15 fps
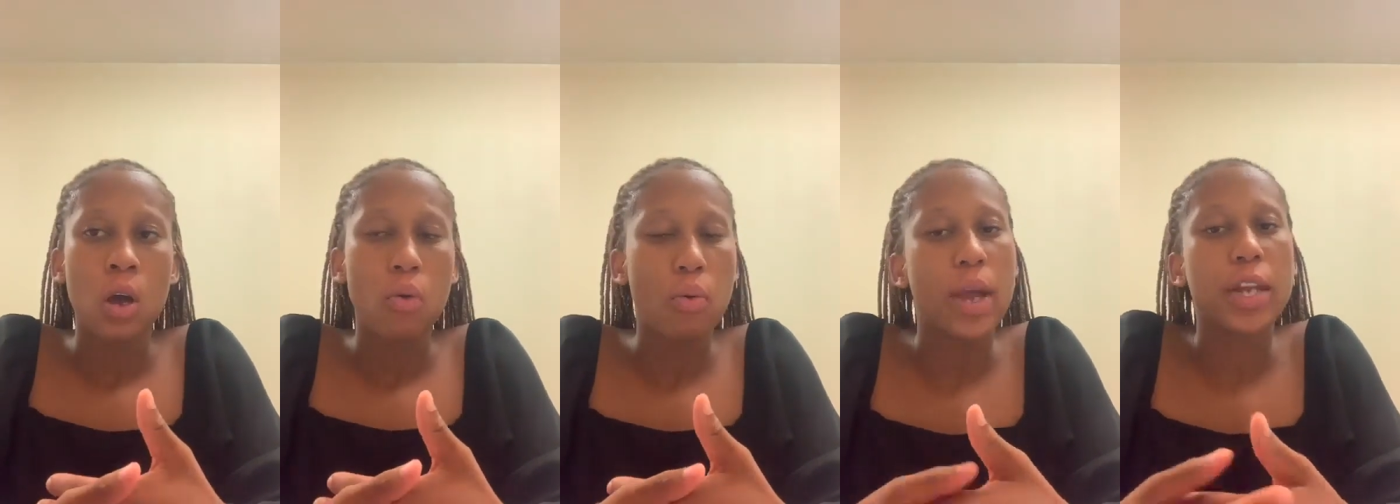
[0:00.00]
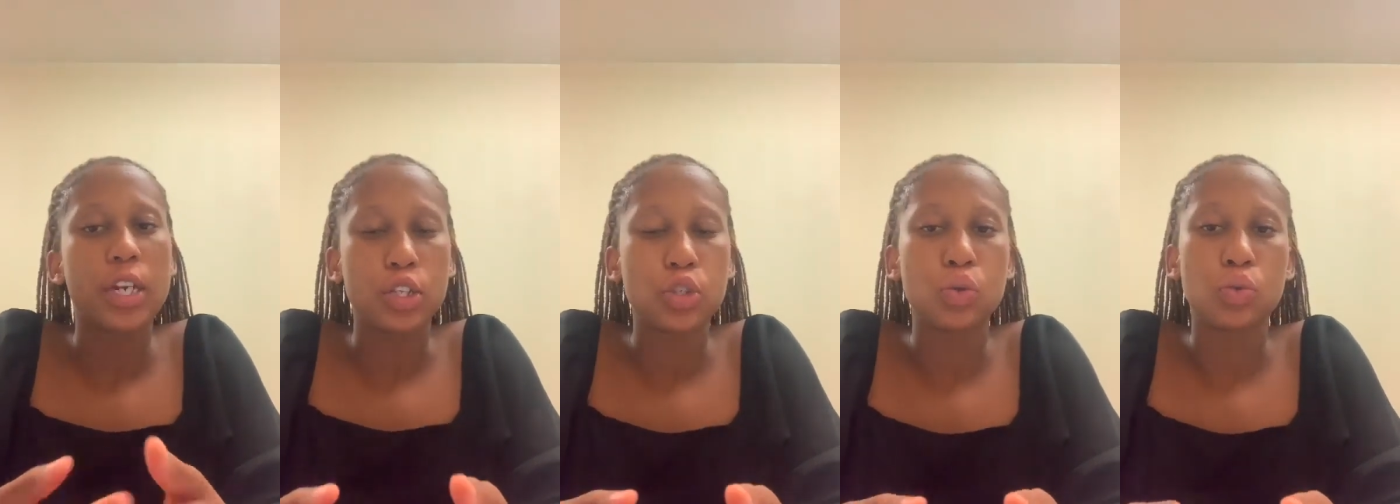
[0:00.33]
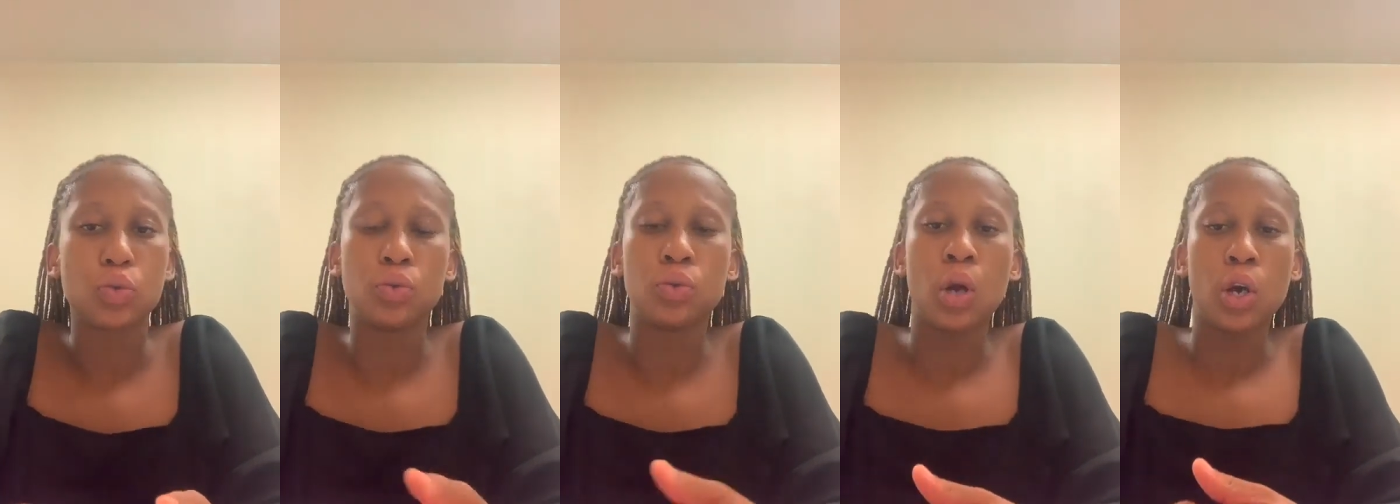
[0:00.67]
where I need
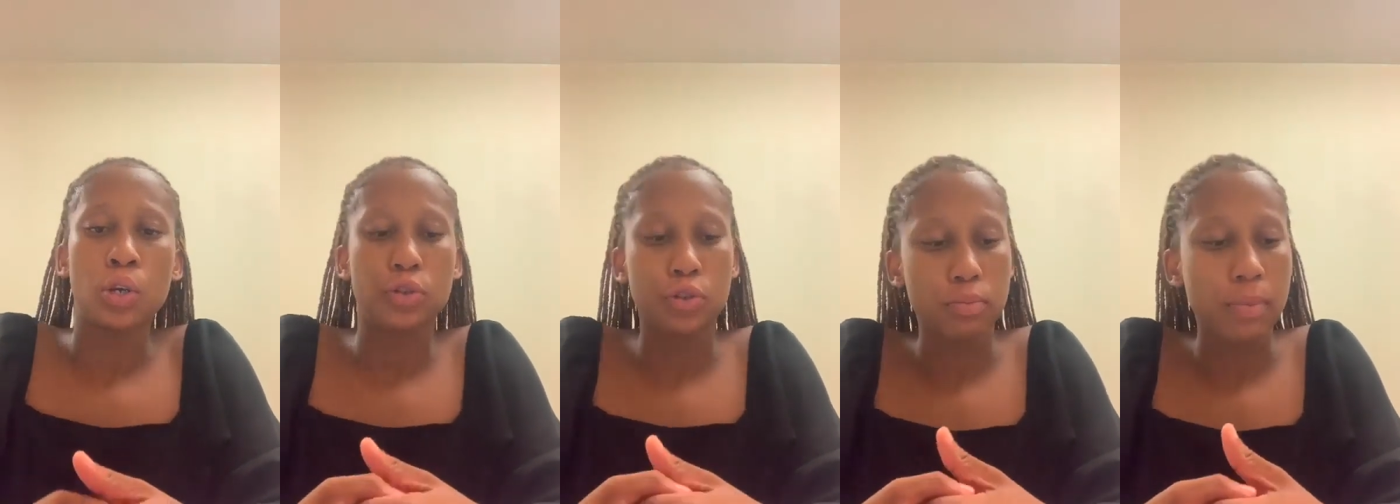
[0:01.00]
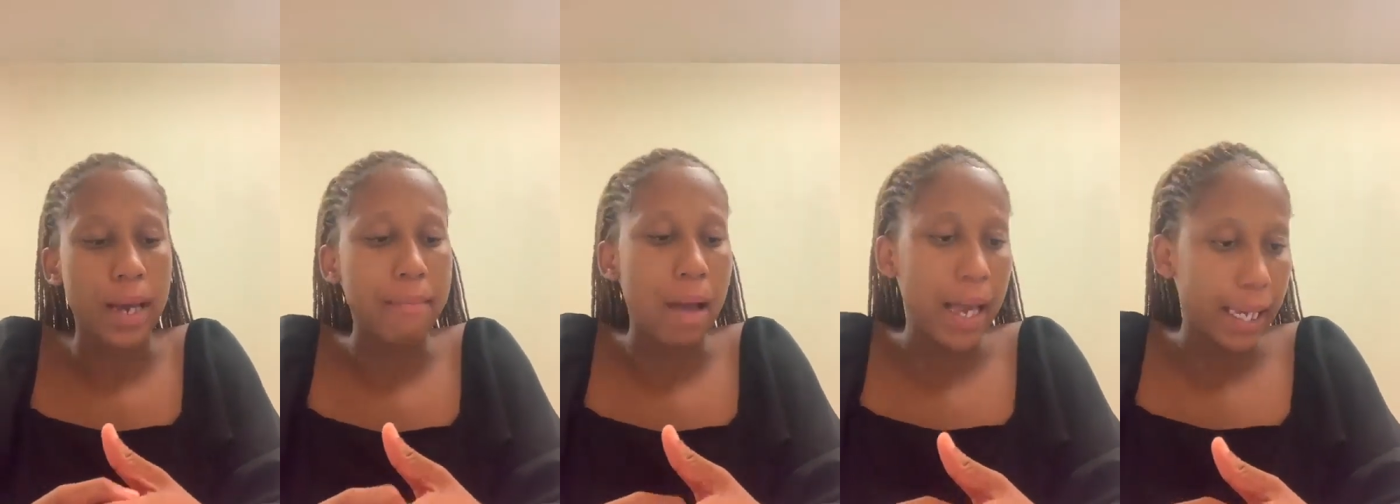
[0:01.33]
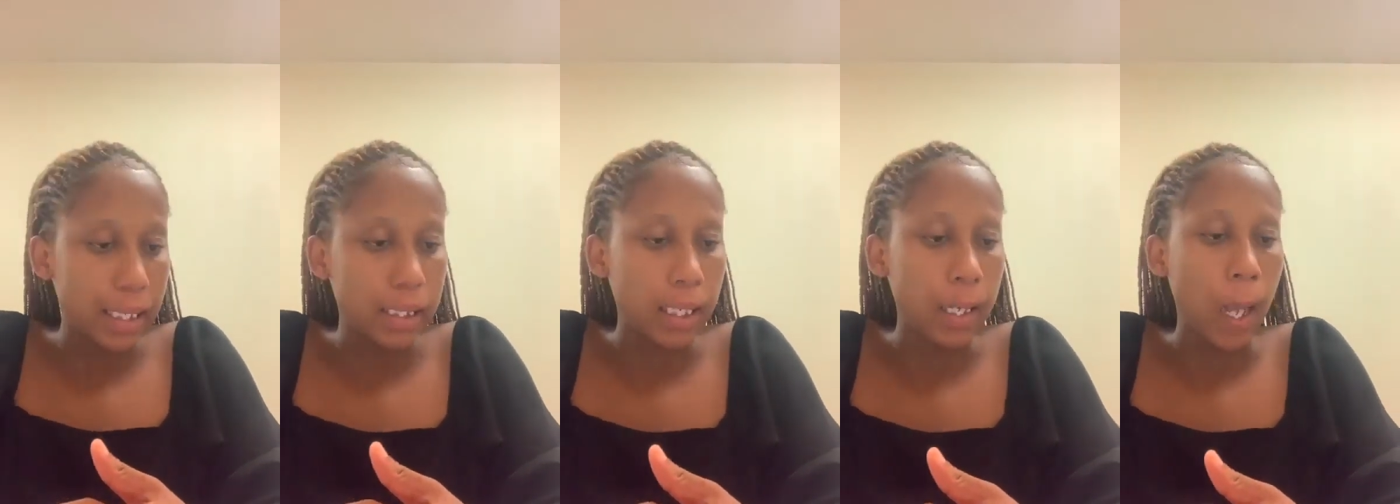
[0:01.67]
to do my
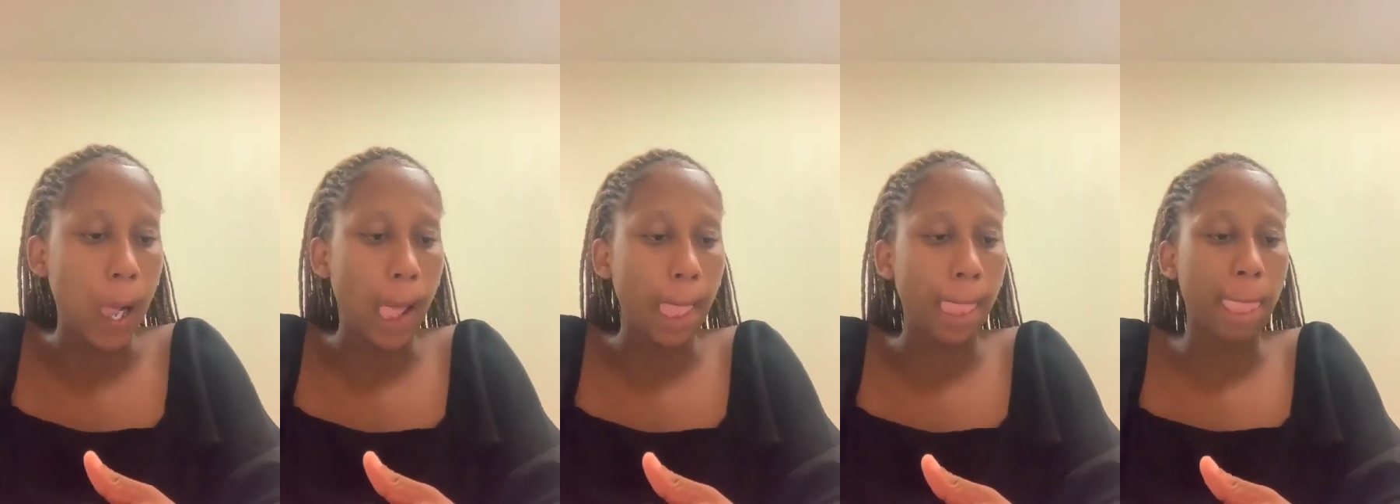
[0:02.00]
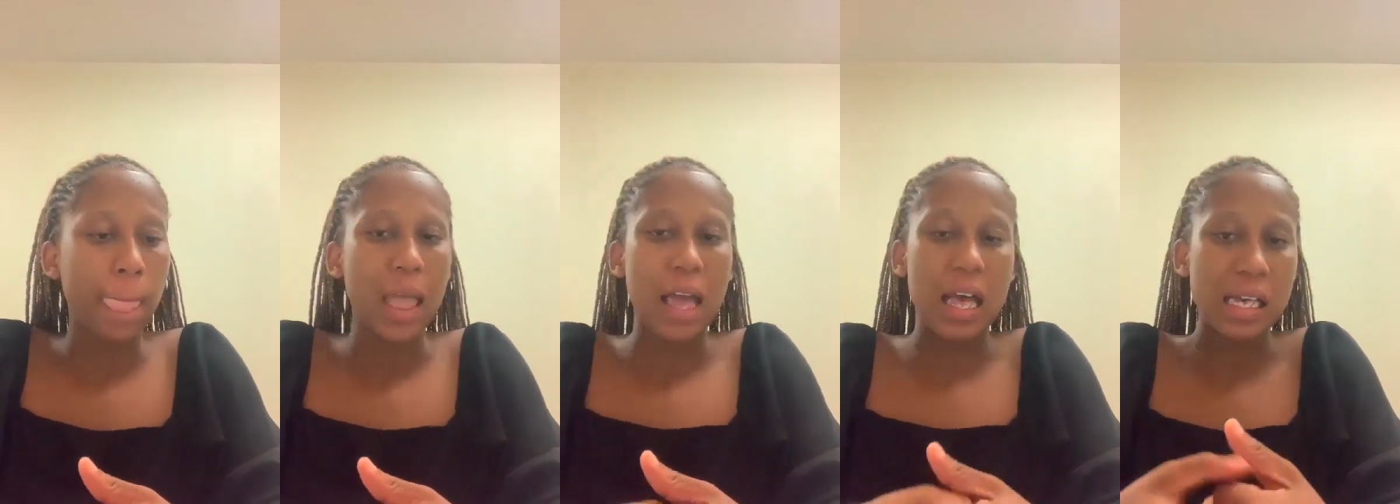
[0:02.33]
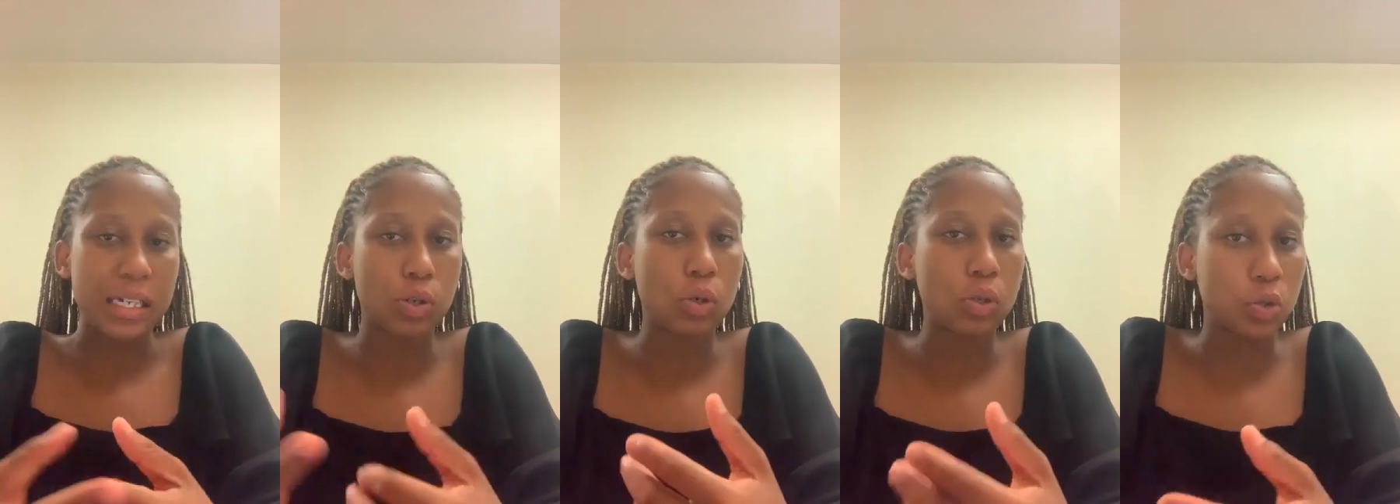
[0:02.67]
marketing
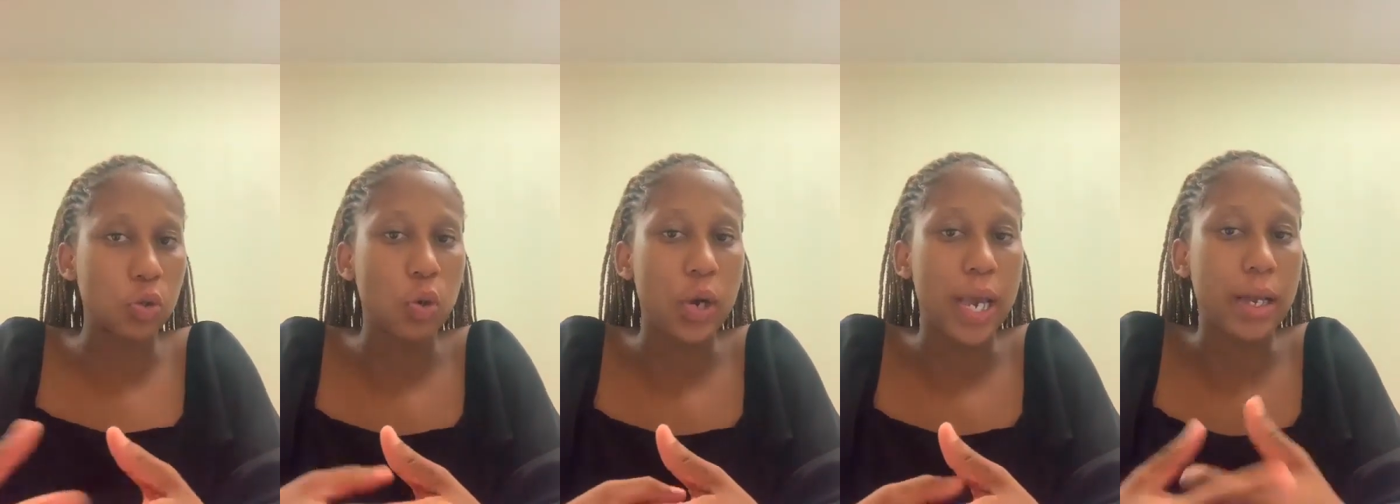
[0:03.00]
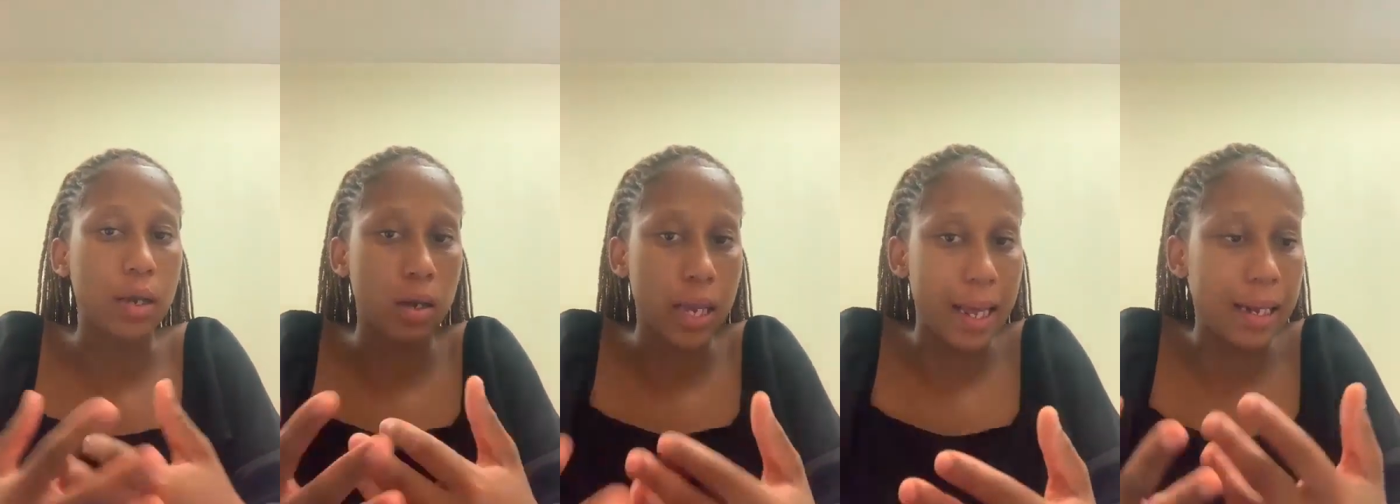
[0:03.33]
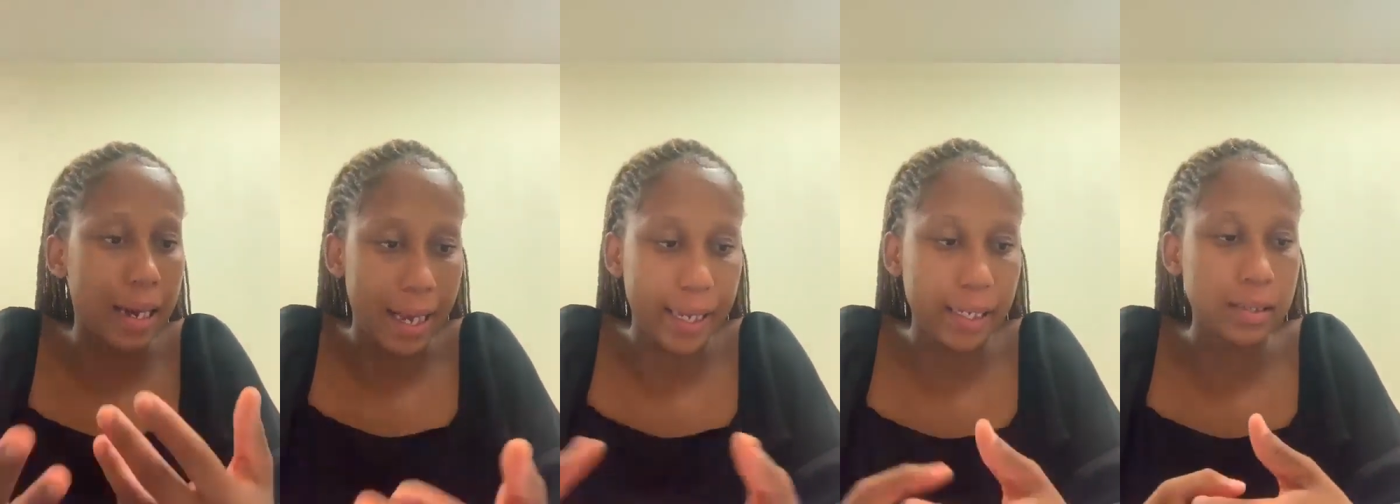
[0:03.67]
and also a, a
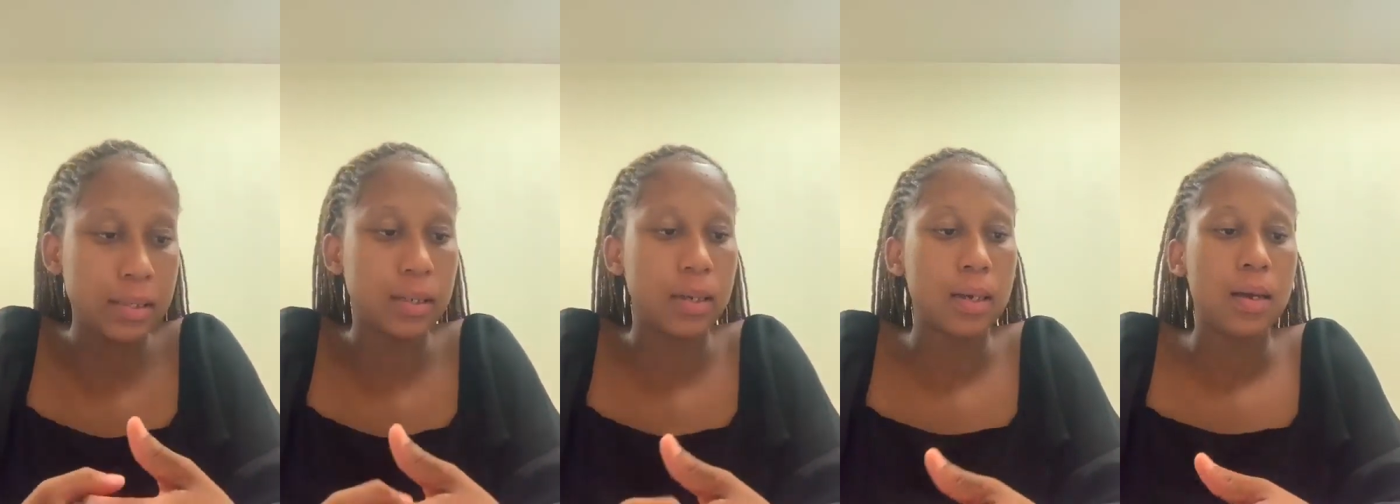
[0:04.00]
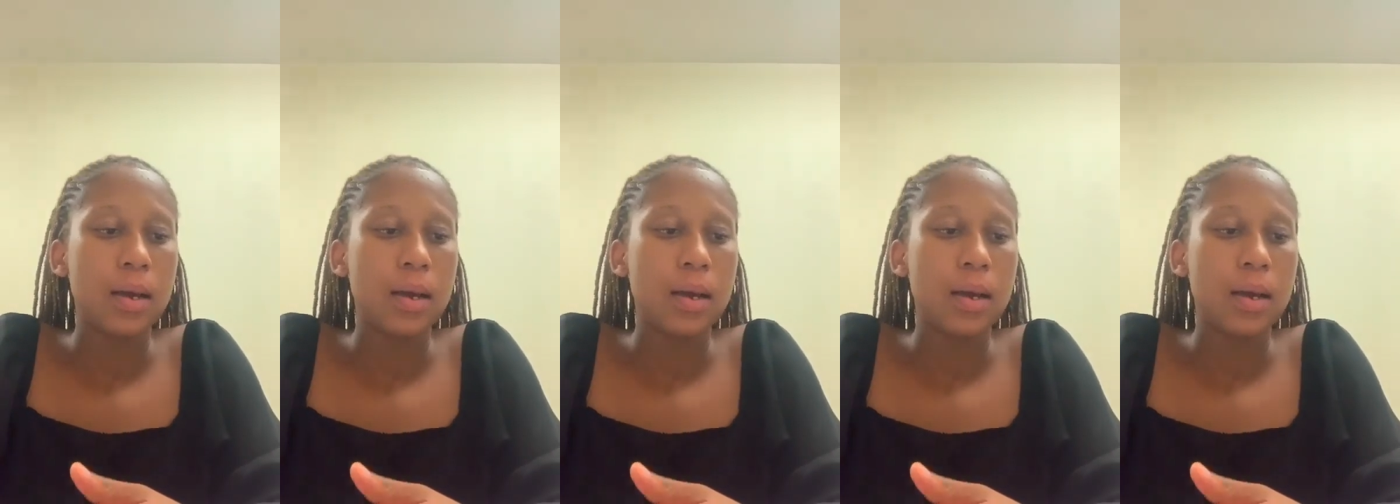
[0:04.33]
light